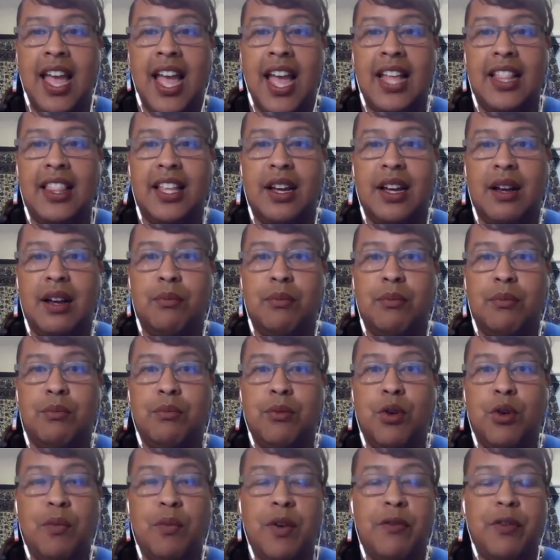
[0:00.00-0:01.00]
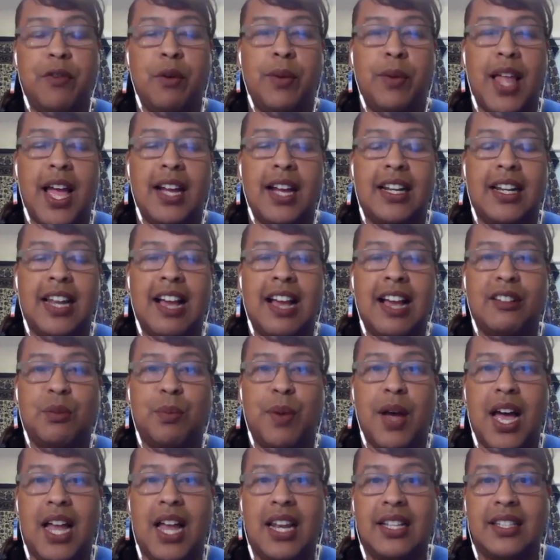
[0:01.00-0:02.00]
And the Movement for Black Lives
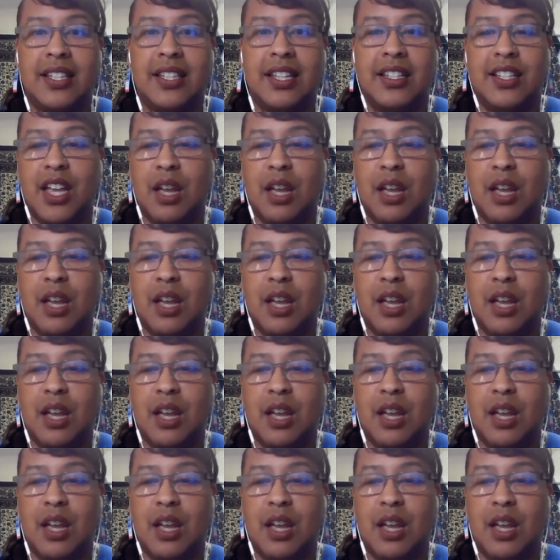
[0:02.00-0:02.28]
policy